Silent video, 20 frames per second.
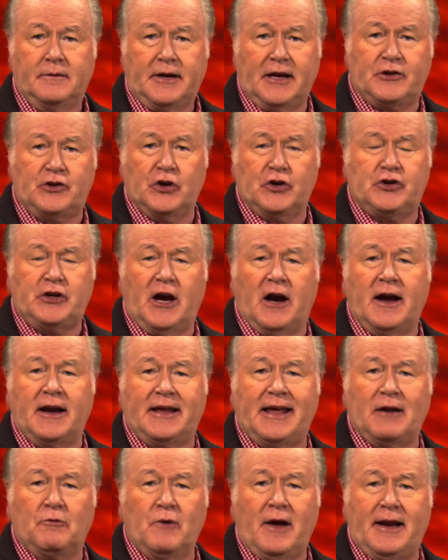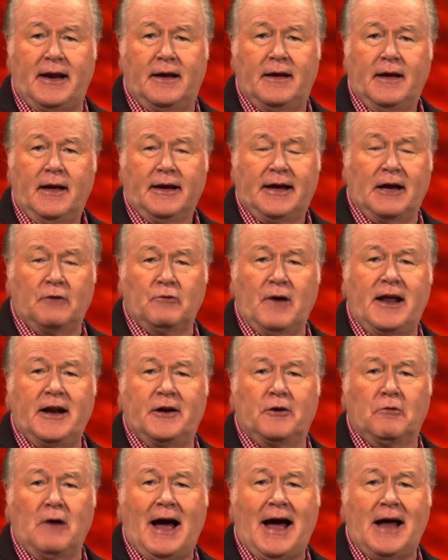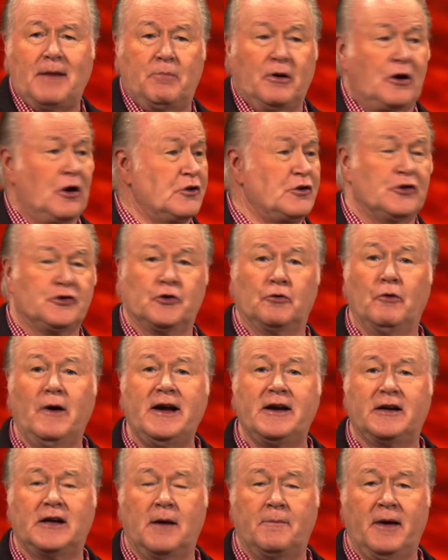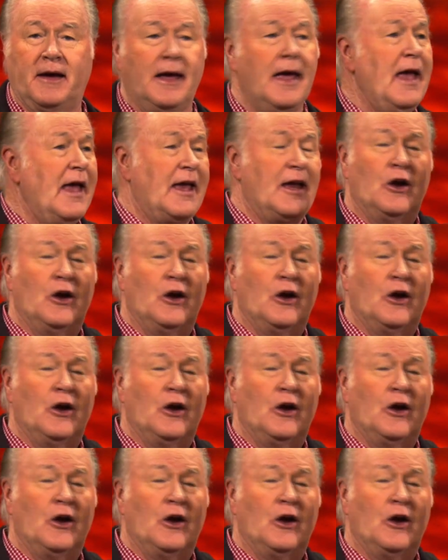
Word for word: Get your chariot, get ready, get ready to ride because there's a rain coming.